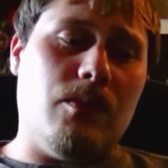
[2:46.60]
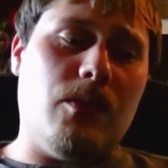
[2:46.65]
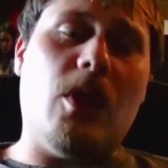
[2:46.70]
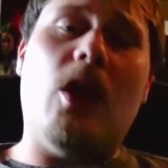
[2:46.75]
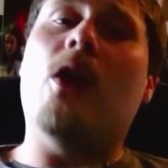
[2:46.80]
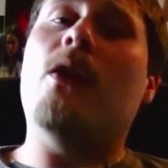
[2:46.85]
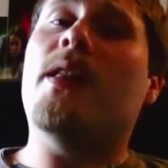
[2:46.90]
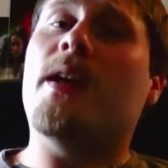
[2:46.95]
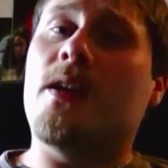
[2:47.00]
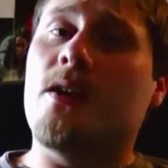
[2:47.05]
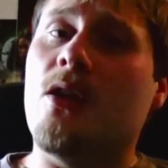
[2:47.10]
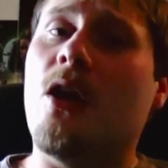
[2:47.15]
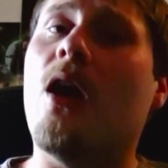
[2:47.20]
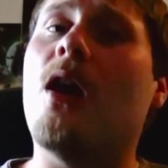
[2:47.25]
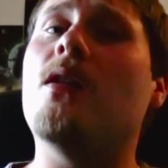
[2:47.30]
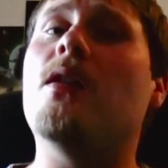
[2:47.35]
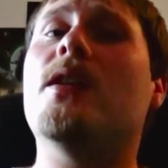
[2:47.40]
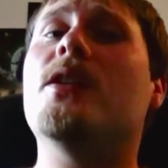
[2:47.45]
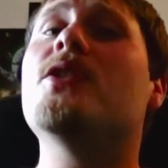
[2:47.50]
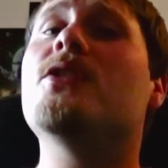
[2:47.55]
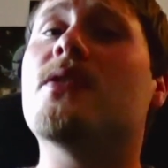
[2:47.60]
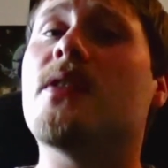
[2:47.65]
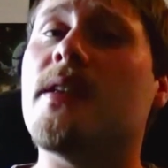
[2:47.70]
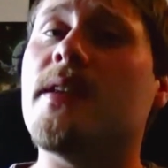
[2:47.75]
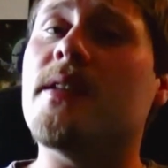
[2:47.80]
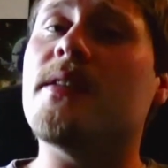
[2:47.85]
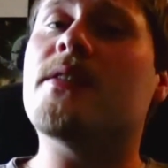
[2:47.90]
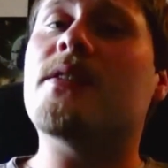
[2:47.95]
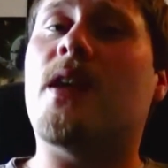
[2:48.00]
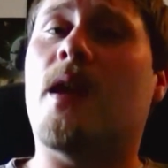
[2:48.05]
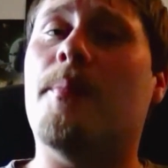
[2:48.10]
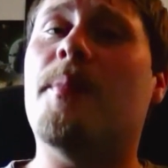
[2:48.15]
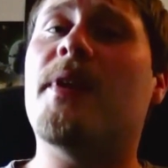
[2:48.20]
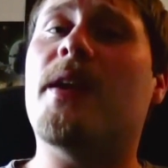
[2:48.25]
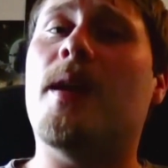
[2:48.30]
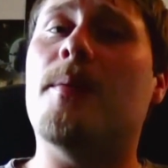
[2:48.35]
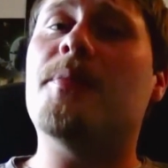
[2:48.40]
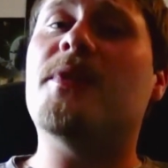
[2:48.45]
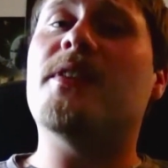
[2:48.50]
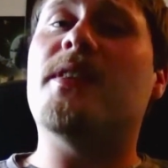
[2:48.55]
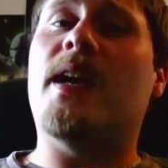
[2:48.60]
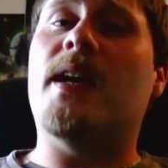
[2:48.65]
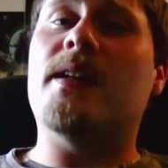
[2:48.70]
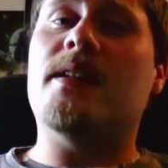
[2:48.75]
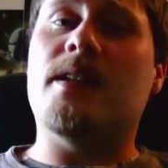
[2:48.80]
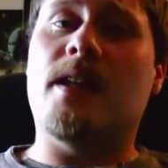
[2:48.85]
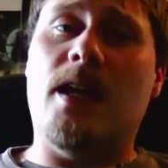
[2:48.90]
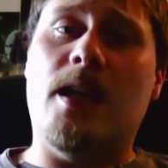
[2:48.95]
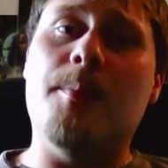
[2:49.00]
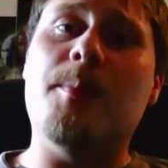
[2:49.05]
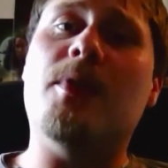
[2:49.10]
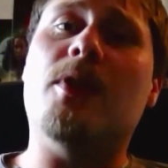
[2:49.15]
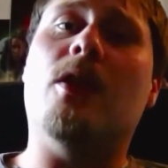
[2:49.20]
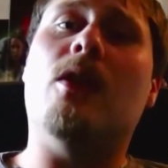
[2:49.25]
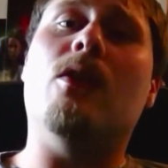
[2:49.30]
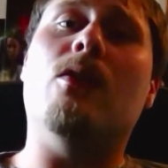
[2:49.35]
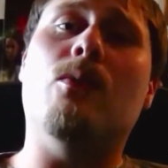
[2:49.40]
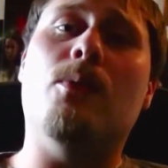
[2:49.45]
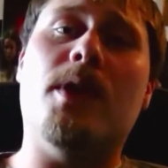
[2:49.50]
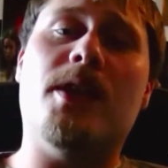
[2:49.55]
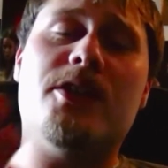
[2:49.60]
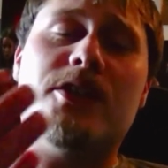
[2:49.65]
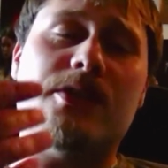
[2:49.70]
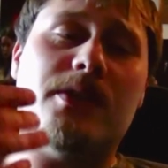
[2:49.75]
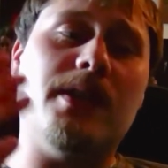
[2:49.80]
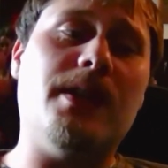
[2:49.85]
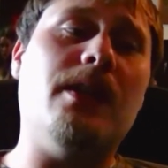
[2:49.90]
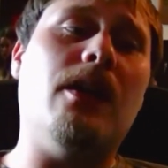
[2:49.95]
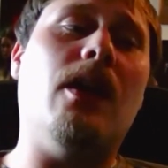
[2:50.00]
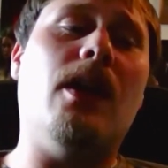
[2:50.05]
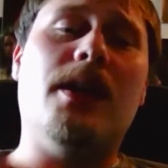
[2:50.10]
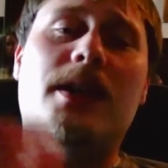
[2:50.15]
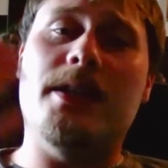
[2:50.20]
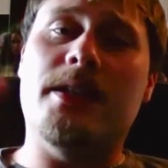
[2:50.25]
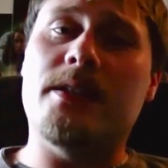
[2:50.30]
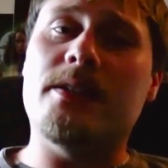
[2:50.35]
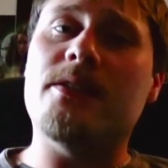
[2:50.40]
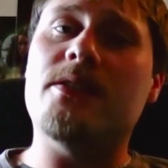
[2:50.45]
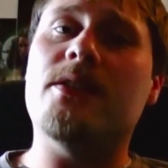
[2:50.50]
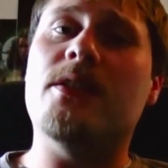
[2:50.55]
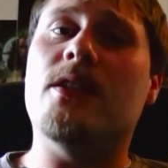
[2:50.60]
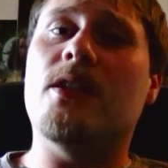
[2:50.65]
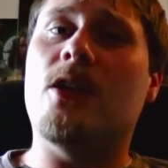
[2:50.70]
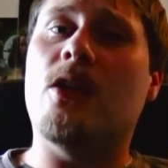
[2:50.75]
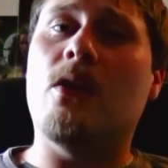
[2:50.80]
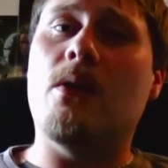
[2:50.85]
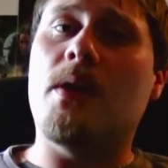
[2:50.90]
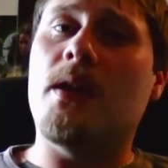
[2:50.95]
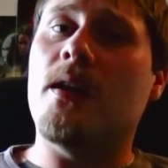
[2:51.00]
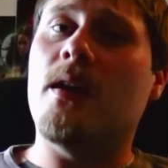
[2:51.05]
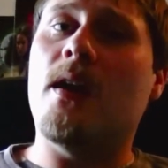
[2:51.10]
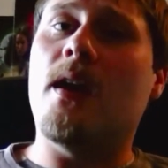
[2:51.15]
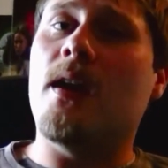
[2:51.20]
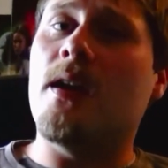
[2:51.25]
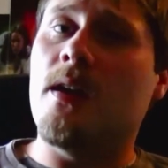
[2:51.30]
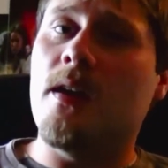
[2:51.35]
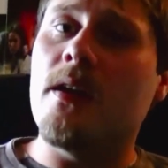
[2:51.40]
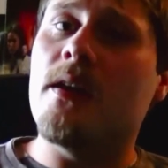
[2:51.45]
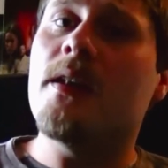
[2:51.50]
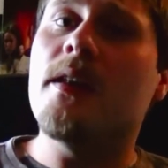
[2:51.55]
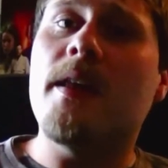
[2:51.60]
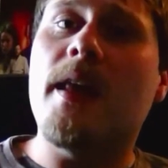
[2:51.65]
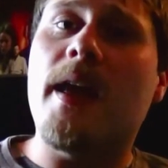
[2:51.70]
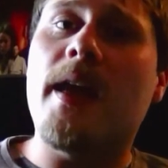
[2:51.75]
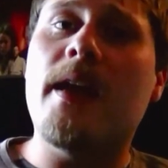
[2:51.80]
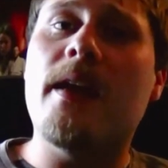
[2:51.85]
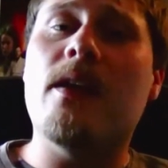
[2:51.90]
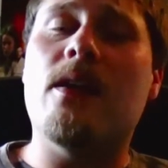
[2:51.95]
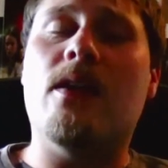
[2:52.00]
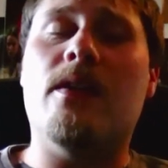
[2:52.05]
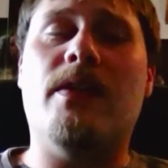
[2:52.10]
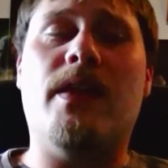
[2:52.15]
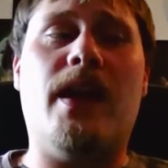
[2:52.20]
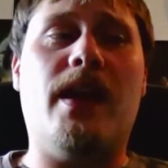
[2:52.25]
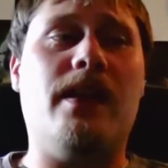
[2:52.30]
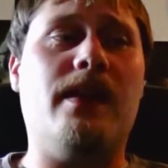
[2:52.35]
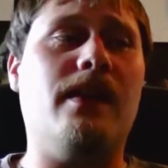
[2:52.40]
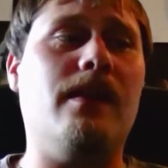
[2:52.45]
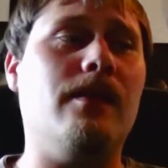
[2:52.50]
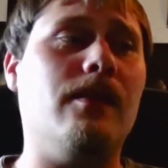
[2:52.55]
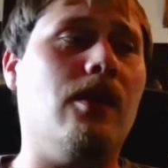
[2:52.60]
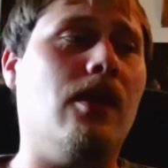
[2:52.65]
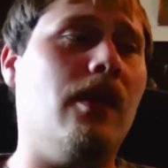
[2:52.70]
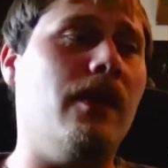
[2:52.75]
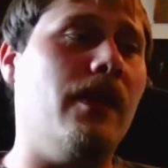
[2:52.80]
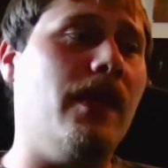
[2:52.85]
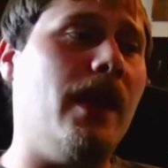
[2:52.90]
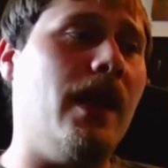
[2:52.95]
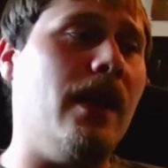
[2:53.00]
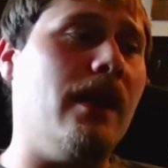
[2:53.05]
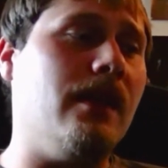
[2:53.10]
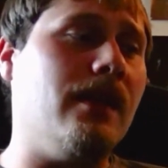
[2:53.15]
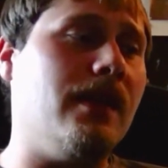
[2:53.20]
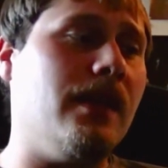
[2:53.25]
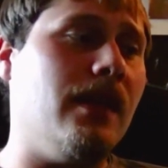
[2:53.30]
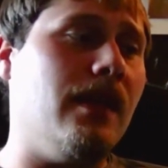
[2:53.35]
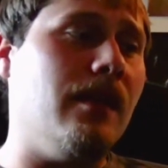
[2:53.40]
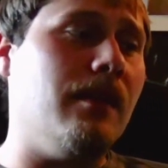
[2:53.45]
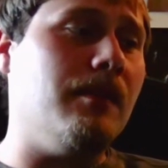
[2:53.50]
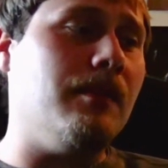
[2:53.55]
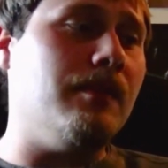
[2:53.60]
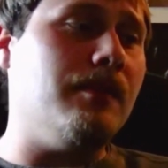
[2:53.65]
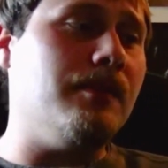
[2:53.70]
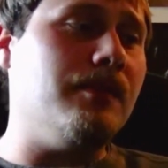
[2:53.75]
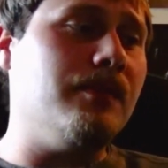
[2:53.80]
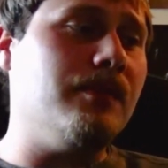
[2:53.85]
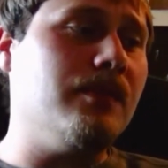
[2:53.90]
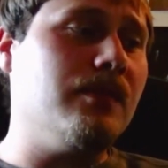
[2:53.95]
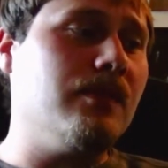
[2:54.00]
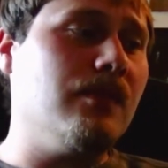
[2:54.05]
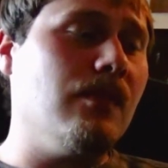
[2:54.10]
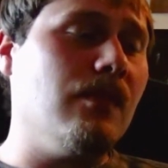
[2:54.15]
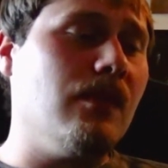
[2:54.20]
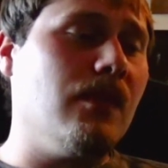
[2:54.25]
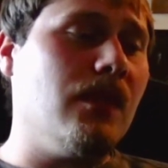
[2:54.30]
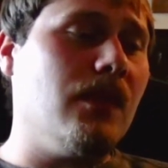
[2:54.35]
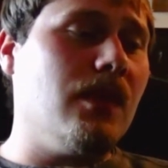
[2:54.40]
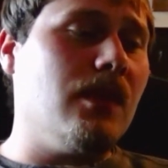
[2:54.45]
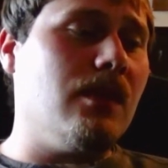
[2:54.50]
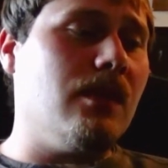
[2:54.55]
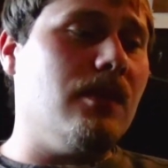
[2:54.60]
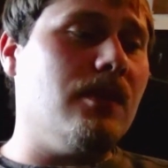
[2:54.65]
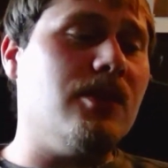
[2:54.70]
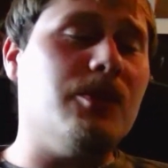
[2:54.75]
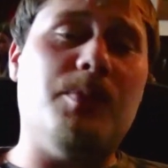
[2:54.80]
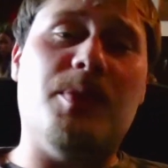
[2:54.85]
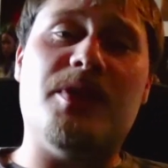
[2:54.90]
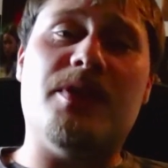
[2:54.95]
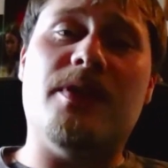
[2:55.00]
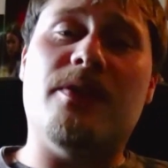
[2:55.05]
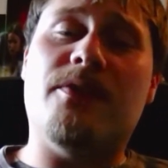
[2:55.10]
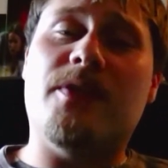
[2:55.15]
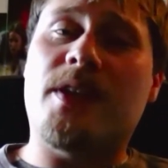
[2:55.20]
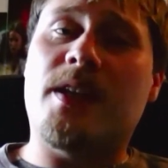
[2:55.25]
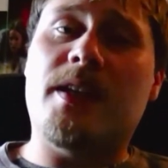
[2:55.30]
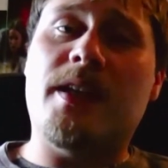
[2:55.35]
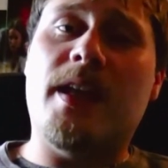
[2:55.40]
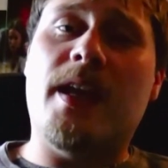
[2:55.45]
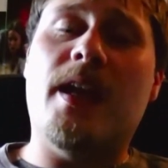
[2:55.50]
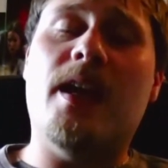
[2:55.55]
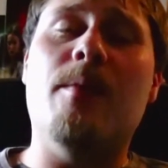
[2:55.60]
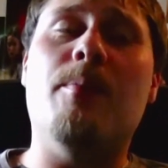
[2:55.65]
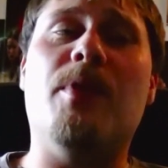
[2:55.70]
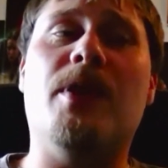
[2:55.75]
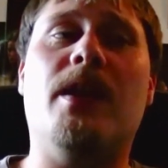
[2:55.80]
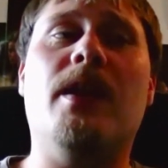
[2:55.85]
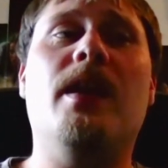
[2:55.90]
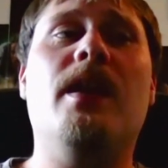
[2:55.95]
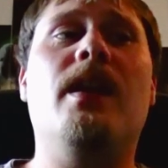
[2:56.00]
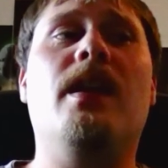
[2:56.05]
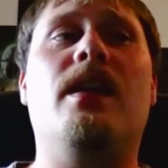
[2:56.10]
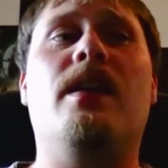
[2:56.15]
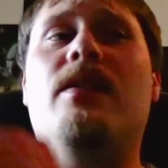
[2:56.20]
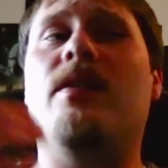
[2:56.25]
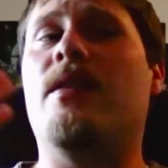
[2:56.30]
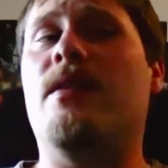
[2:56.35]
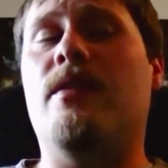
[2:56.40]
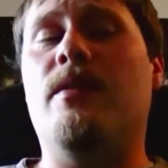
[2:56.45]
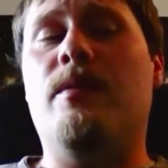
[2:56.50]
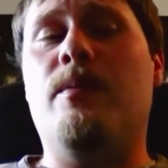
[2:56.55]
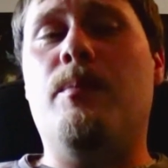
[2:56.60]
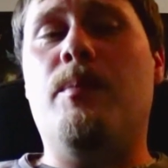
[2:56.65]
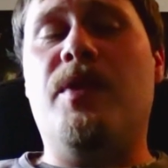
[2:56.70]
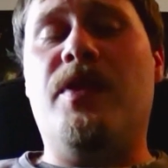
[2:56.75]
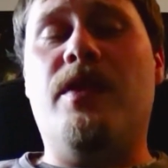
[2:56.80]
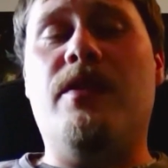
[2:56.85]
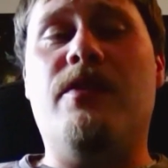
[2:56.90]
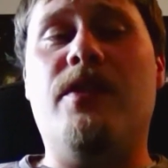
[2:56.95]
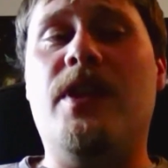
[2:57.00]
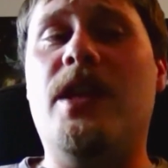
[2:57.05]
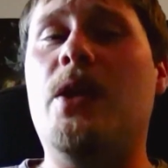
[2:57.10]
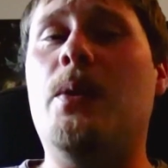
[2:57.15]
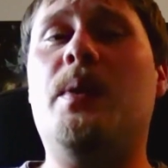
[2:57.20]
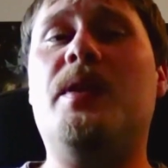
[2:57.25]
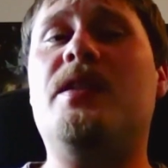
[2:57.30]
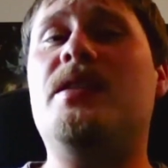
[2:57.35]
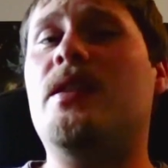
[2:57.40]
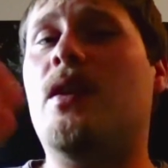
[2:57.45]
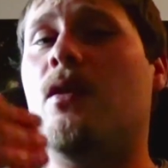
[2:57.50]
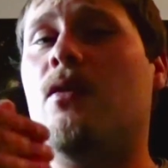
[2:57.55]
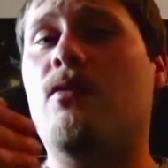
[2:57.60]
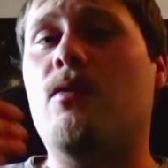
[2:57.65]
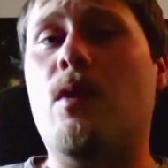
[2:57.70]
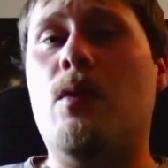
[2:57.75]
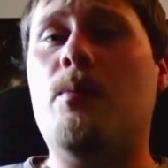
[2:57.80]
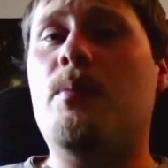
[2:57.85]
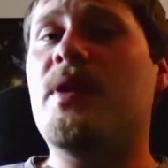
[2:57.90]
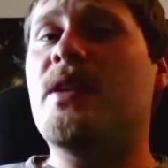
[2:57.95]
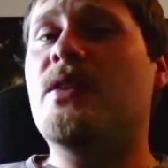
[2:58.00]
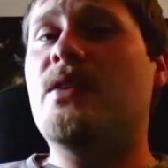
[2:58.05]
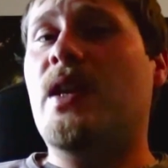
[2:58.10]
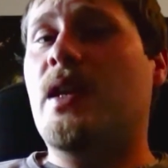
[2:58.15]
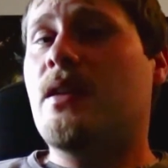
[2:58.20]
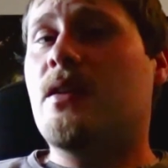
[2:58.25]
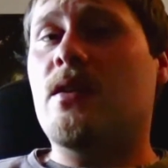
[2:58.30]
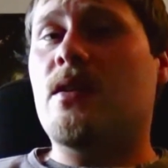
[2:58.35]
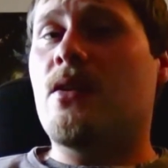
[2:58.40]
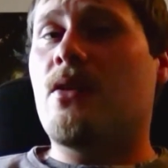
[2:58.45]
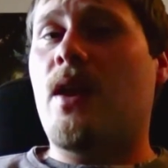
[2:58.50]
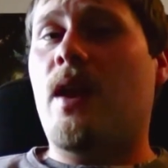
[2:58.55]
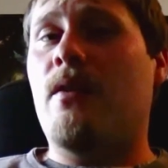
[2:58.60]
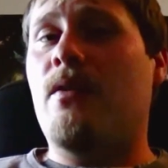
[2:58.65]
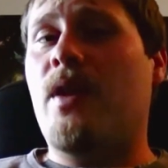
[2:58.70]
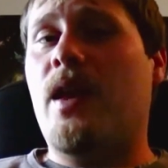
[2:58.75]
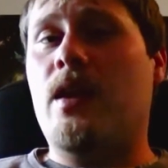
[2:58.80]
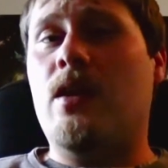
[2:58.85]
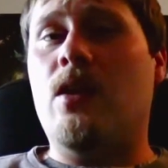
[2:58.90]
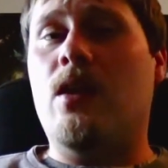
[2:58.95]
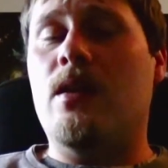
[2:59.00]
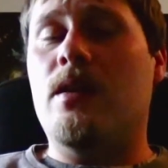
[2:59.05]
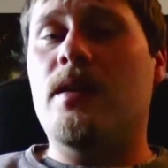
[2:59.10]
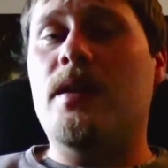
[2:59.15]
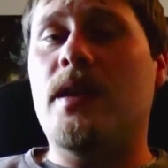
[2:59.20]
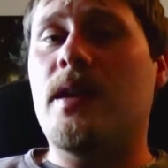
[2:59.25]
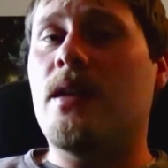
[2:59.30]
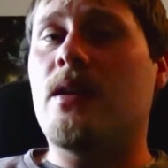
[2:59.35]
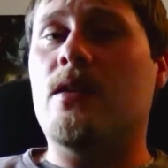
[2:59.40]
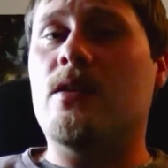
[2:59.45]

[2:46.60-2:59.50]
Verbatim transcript: I'll acknowledge that it's coming up to that time, and I'll wish the audience, you know, a, a good day on that on that um, specific day, but the but the video itself won't be centered around that holiday.